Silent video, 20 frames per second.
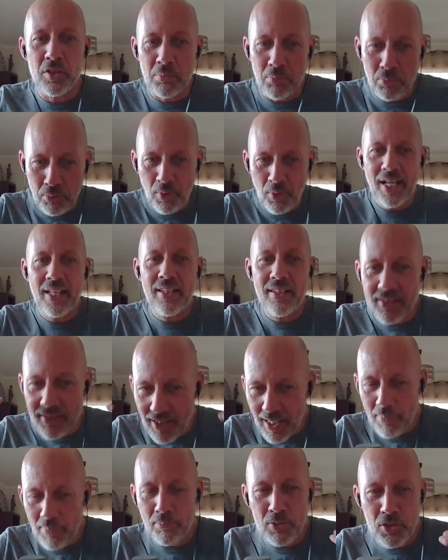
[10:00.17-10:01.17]
to bring the
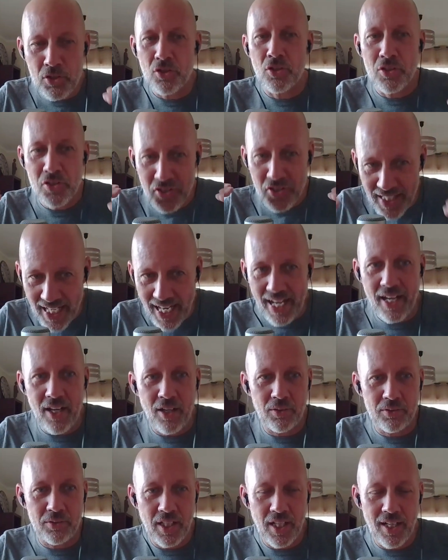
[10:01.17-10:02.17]
temperature
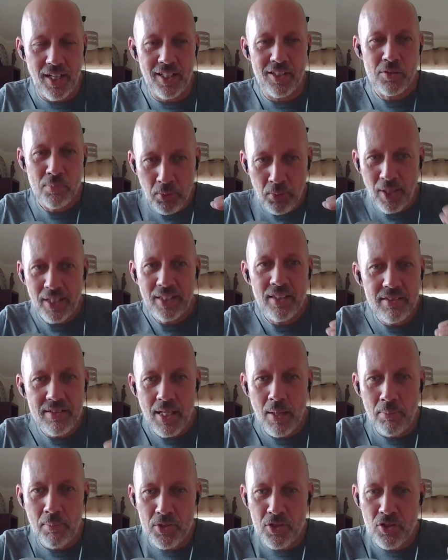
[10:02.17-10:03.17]
down, guys. Bring the
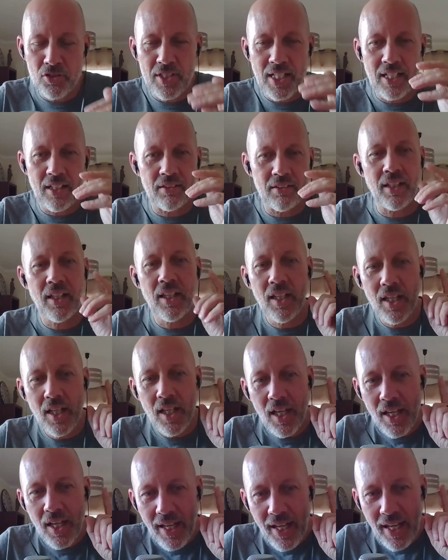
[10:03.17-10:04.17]
temperature down.
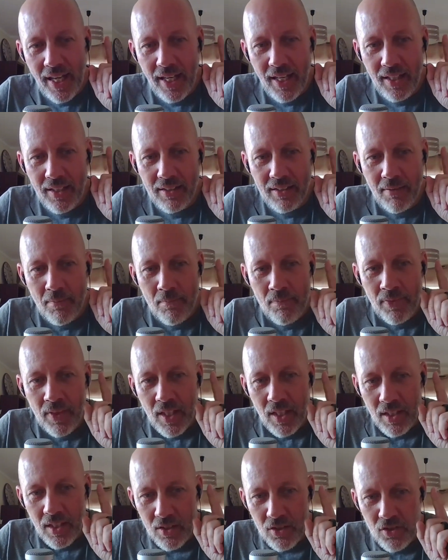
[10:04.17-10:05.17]
And
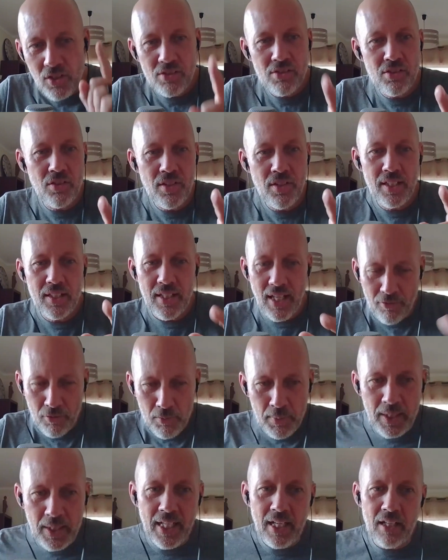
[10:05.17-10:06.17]
just so that
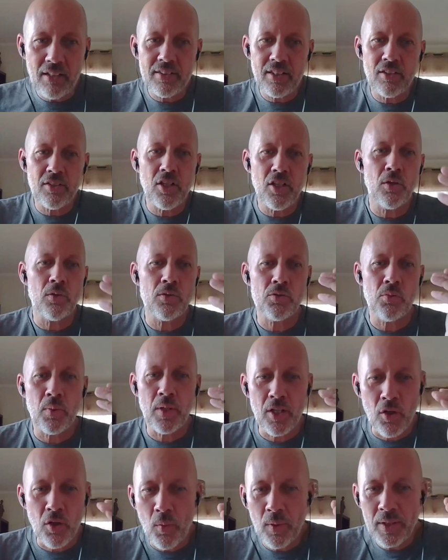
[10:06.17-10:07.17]
everybody out there knows,
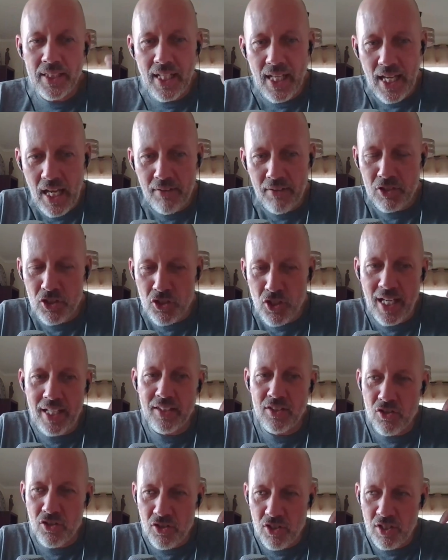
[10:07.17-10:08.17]
we're going to have a
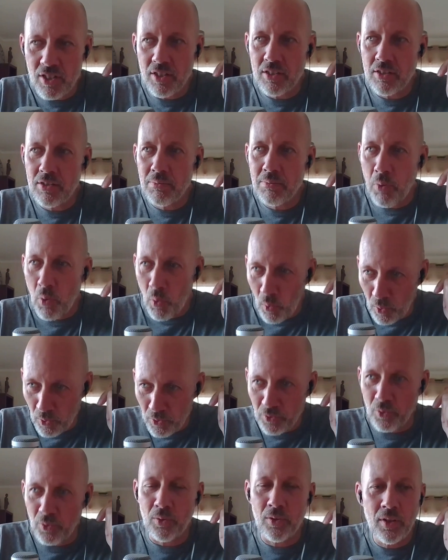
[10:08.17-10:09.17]
Chad and Cheese
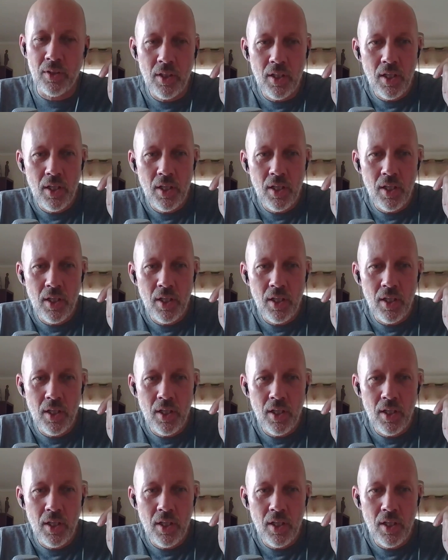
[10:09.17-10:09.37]
portal